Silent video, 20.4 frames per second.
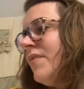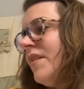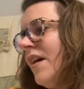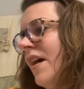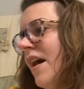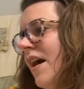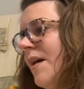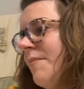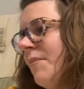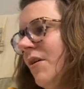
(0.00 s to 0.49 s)

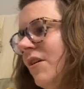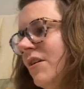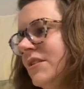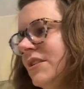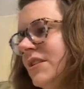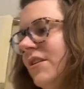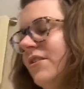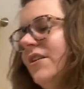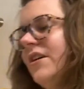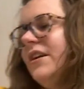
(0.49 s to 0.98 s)
I'm
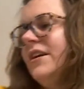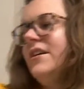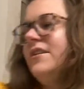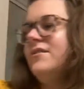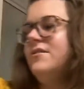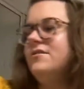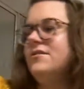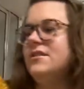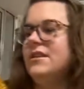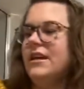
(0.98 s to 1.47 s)
also gonna
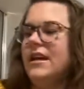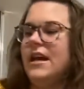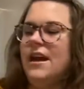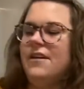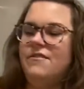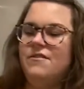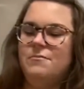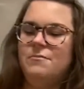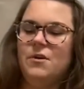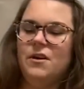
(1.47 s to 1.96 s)
use the
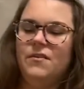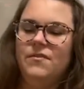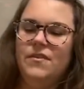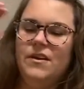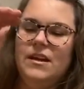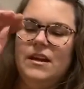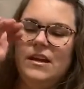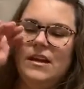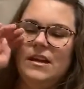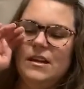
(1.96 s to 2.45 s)
Kevin Murphy
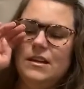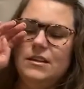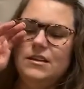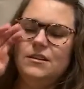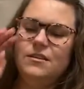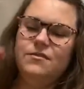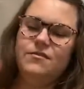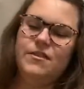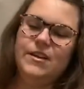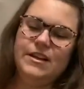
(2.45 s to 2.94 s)
Heated
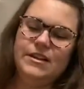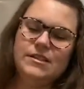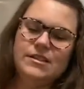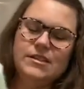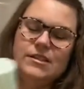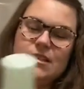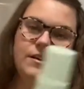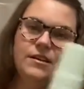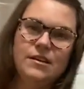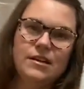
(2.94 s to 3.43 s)
Defense.
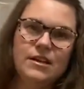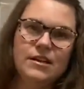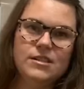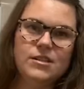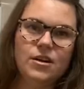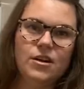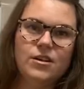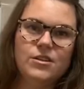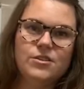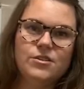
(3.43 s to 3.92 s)
It's
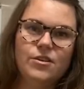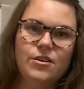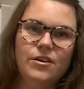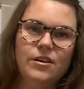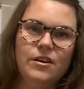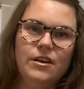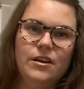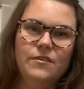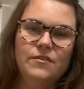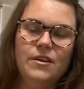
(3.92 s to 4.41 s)
also a
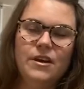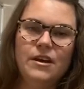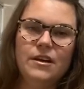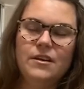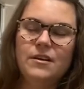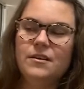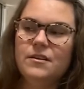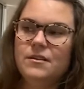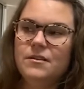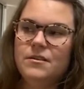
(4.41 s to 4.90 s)

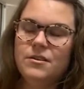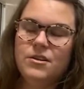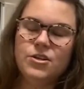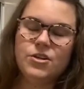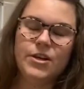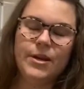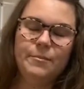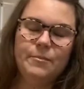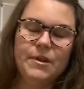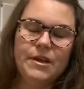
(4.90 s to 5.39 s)
leave-in
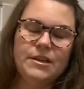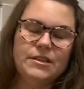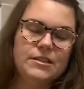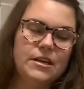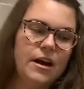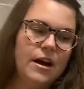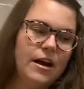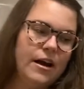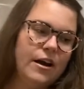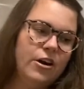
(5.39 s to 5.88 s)
treatment.
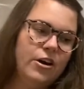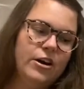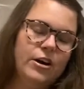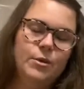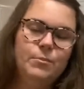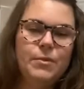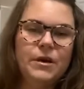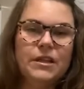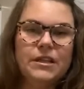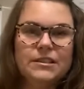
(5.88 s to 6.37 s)
I already
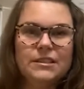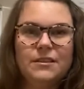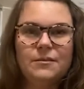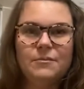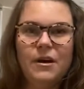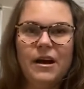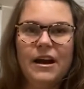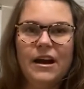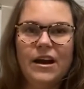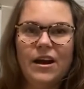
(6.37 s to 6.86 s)
put this in my
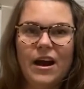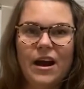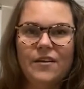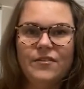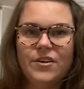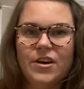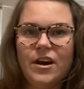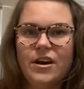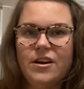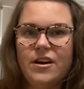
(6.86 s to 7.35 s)
hair after
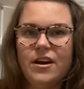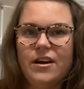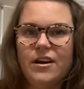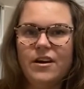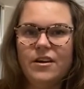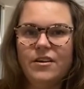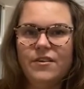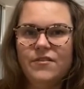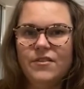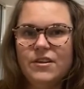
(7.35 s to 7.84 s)
I got out
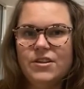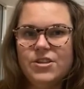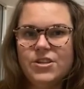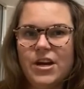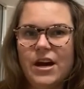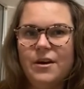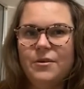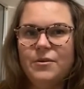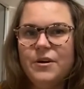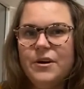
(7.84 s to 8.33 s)
of the
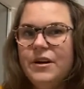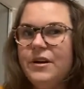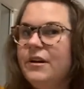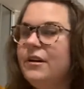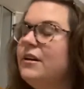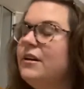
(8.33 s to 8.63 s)
shower.